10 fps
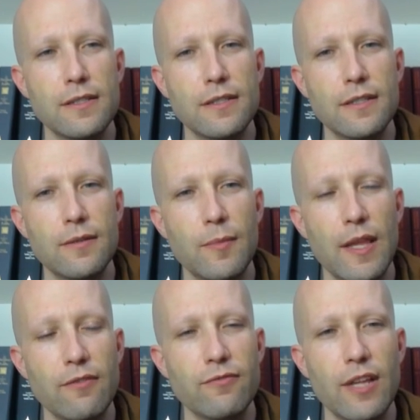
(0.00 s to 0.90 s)
I mean, that
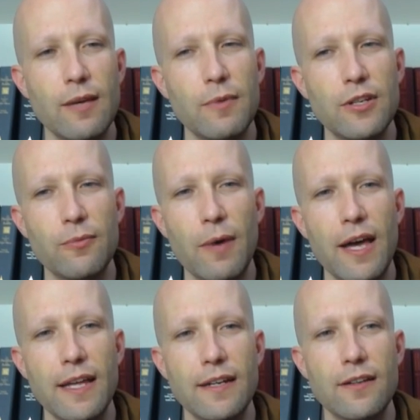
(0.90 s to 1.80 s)
flame in your
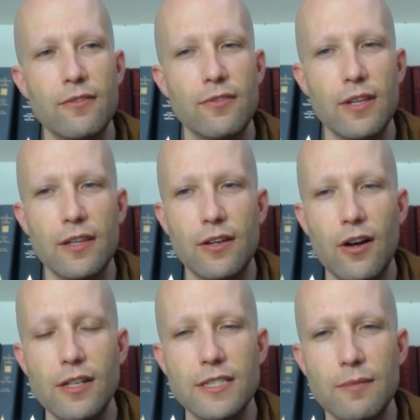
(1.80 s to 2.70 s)
mind, the
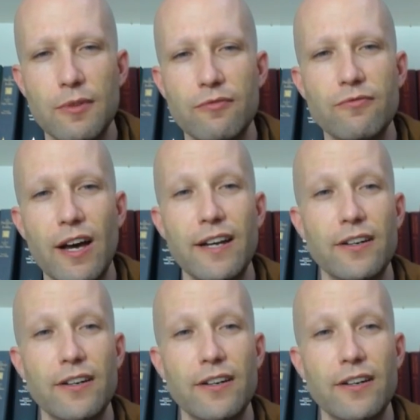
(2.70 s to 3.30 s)
concept of fire,